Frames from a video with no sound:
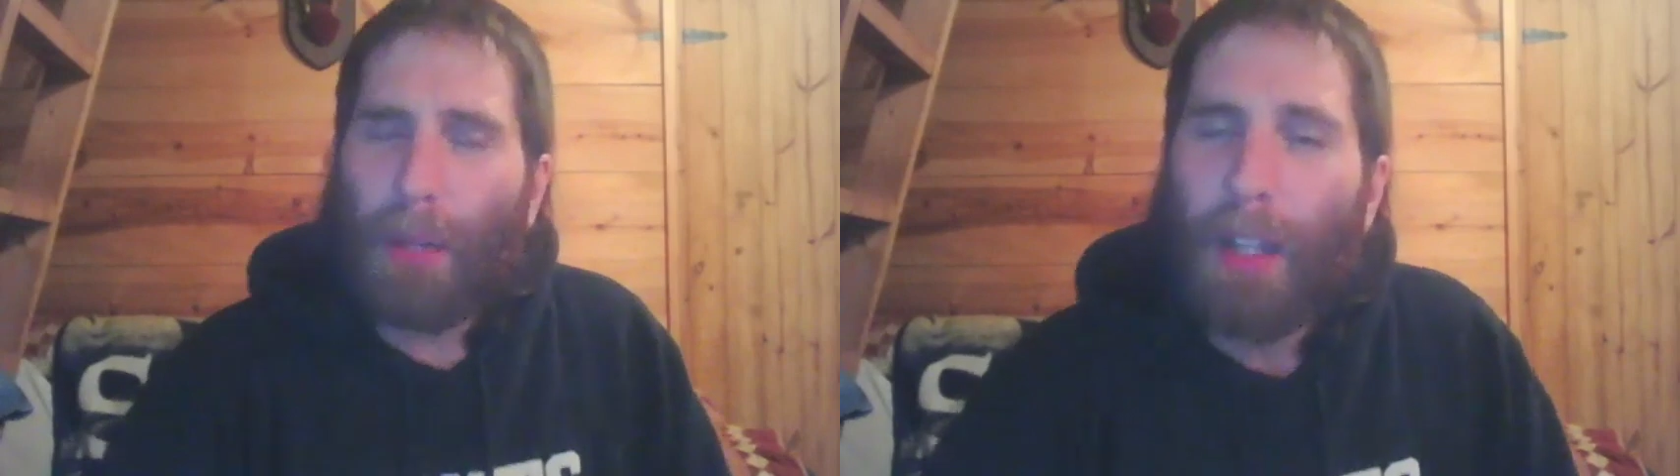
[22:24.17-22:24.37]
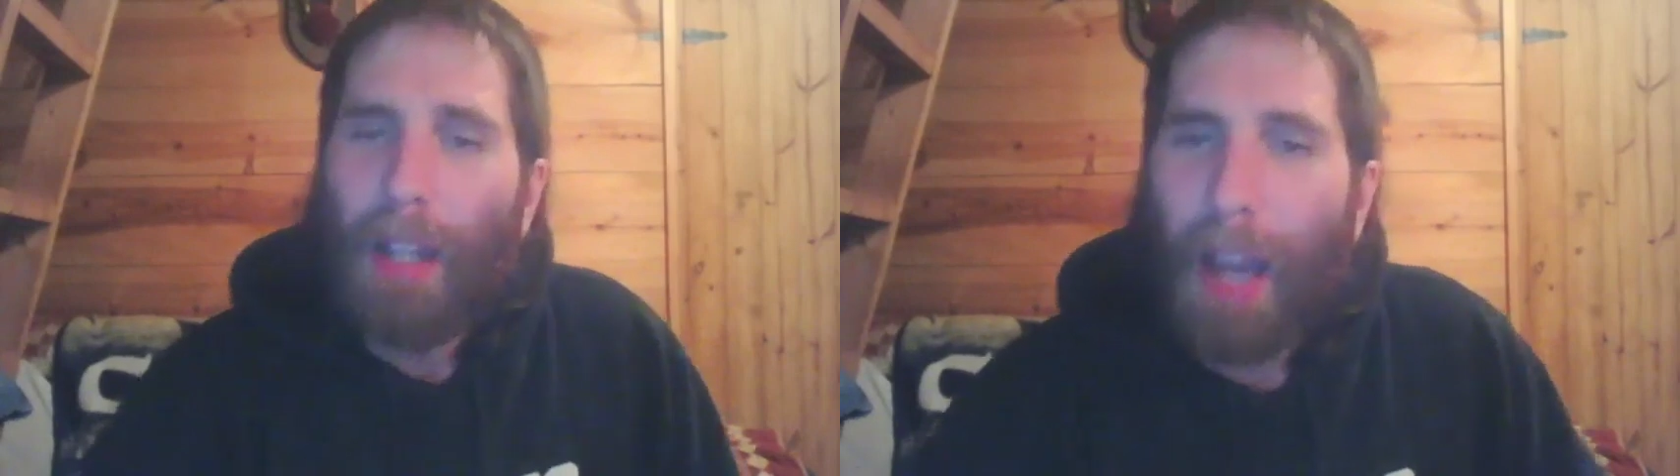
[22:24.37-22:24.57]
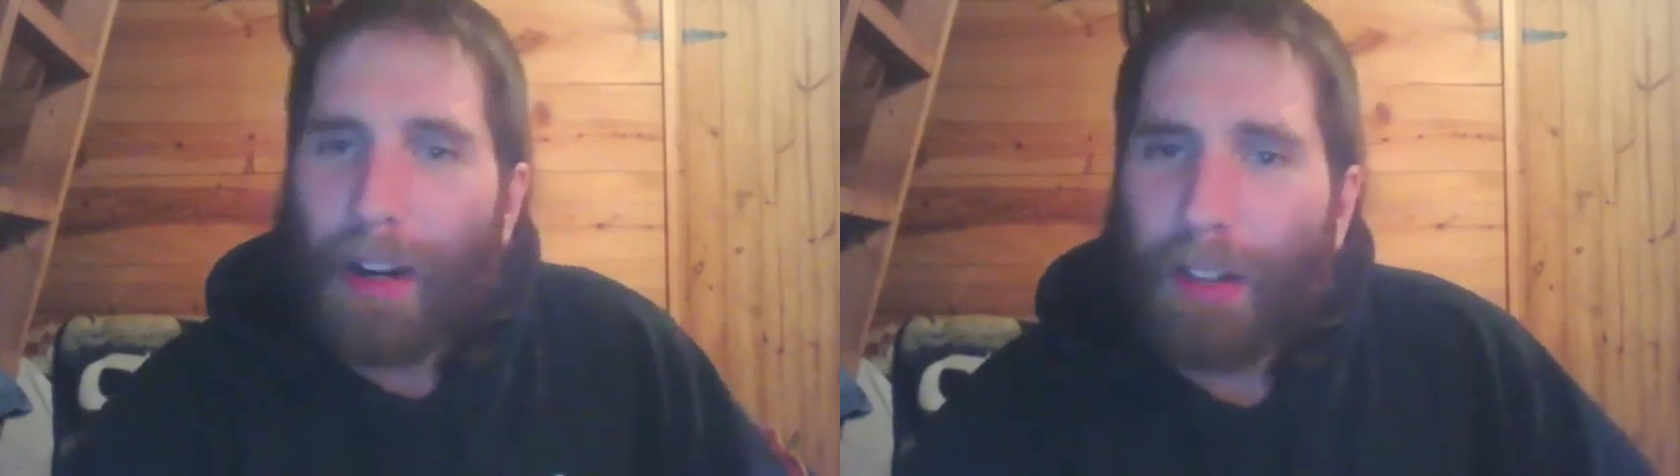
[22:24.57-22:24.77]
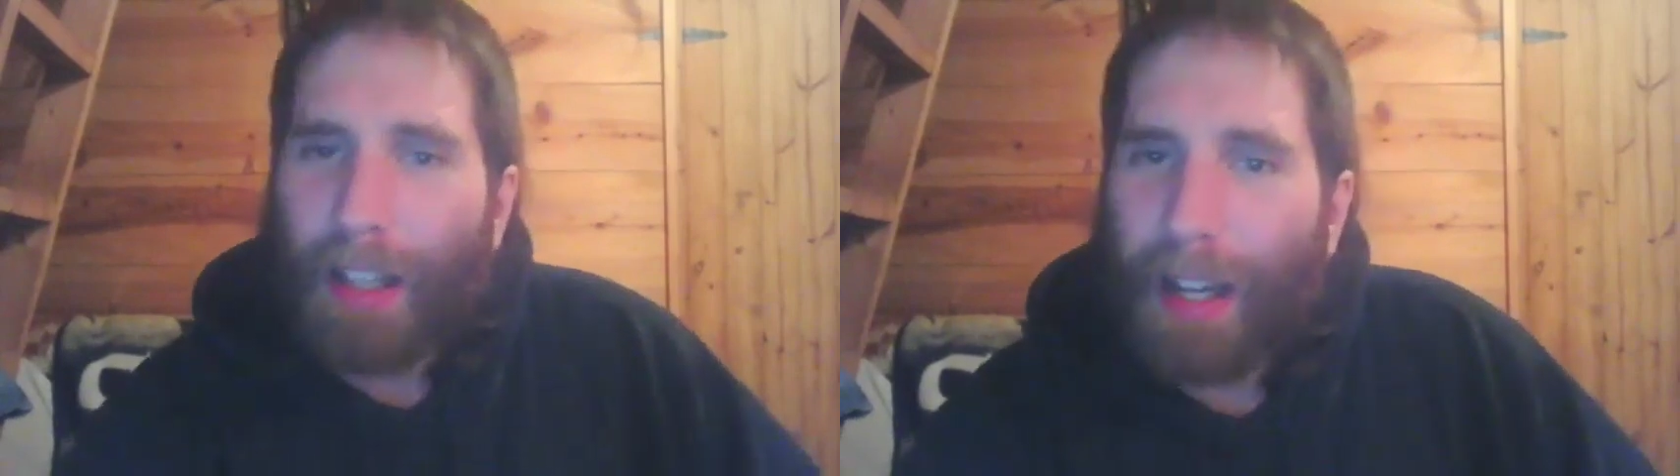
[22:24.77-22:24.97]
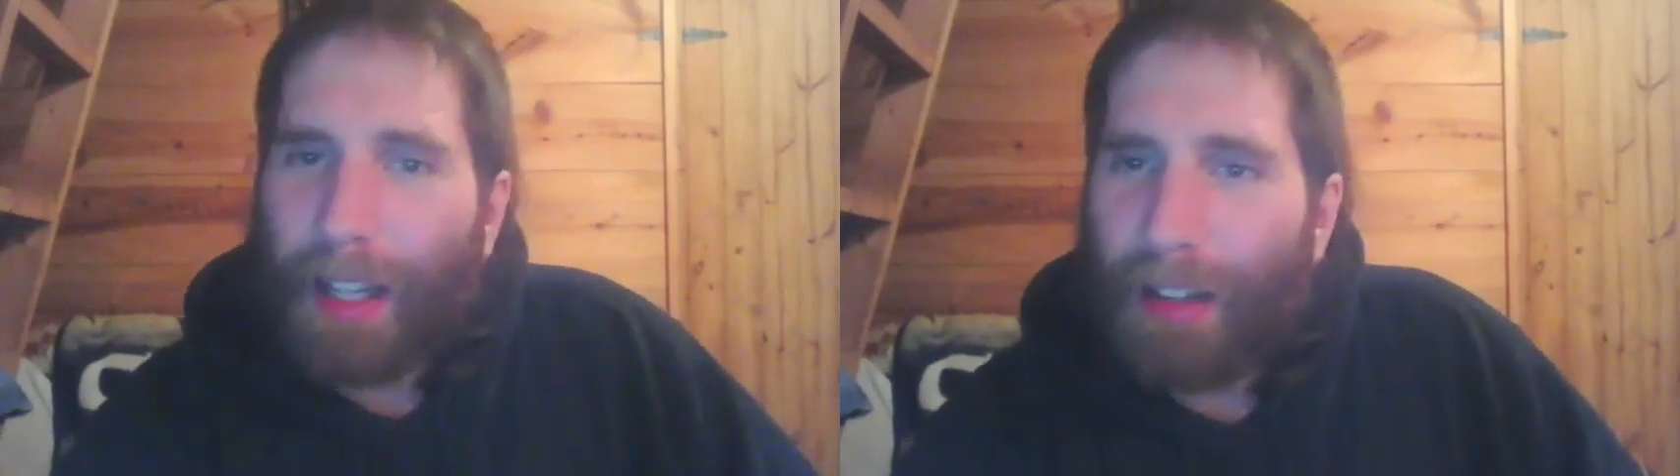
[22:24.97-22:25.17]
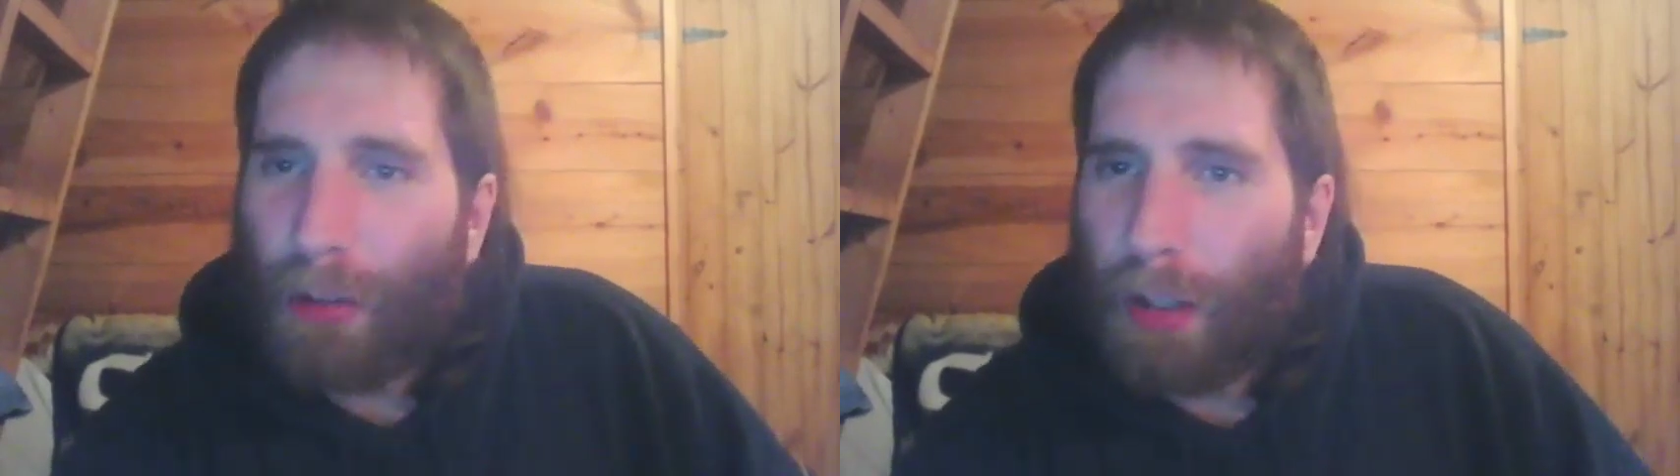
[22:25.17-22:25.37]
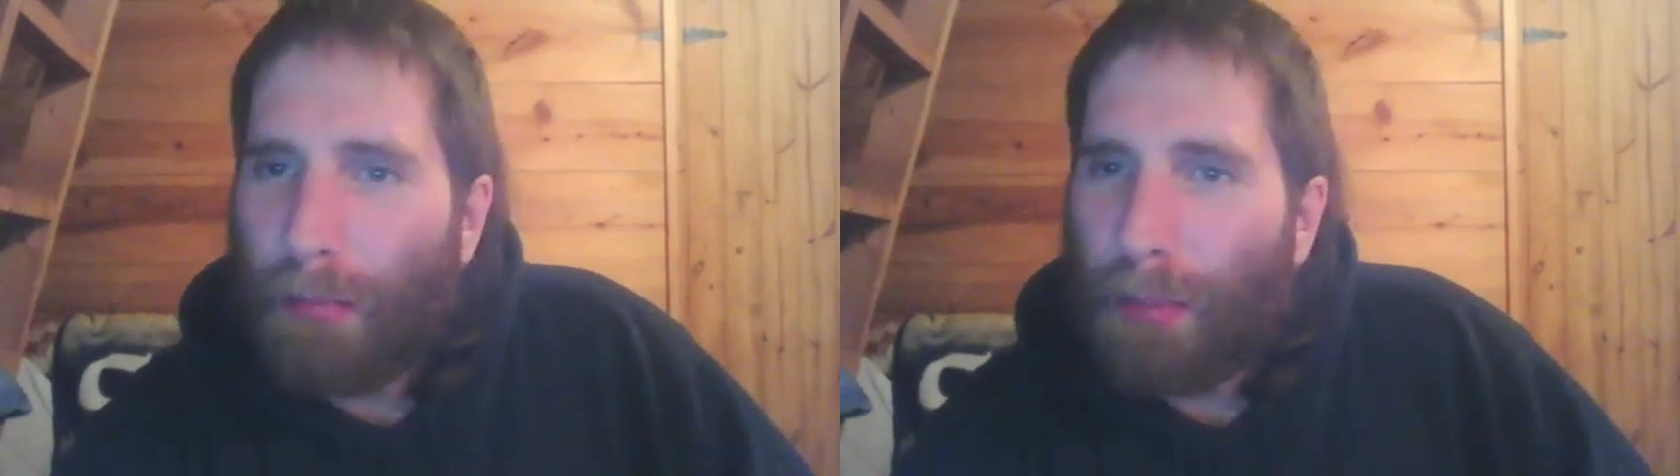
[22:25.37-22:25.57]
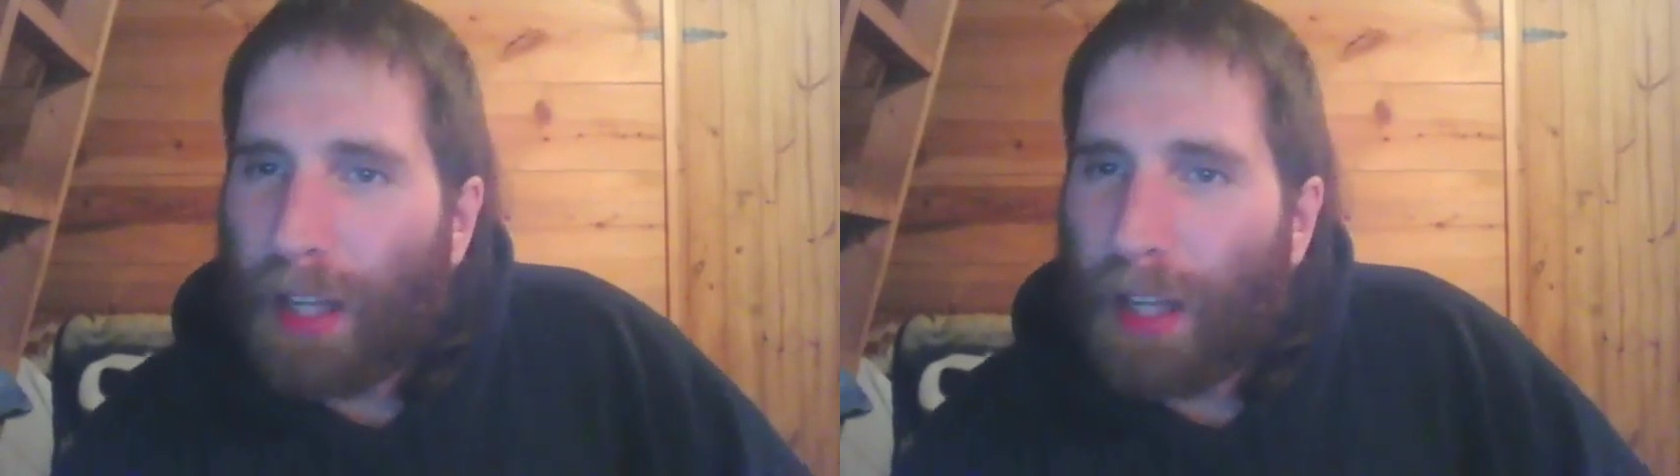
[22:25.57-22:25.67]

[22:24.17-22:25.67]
But I don't think I can really